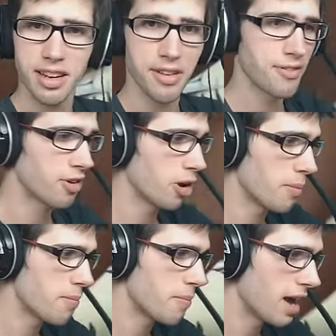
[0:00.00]
hunting
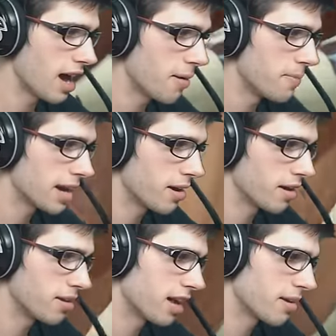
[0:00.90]
for
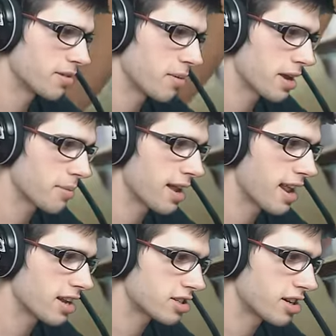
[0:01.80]
Mega, like the Mega
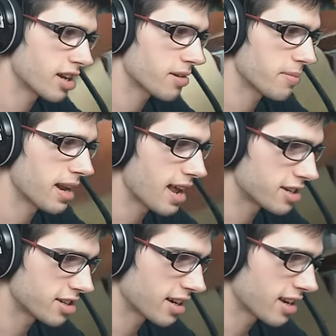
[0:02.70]

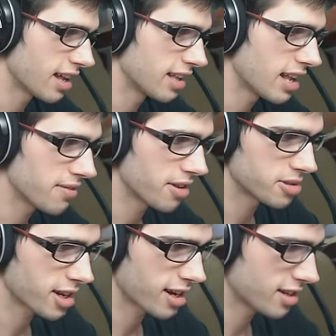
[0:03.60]
Manectric. I love
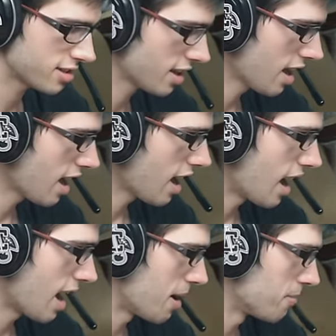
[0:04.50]
those cards.
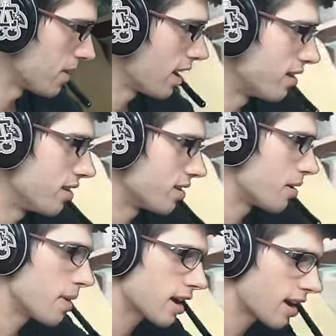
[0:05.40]
And
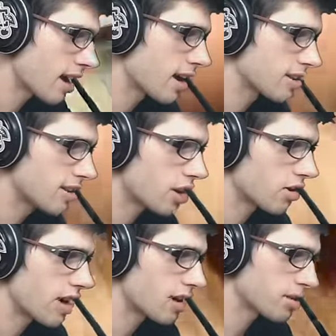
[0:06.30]
the Mega Gengar
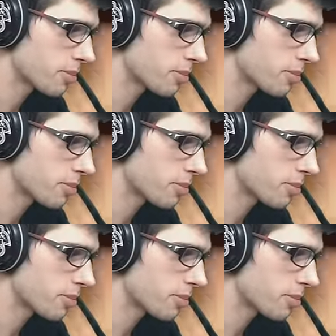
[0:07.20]
Secret Rare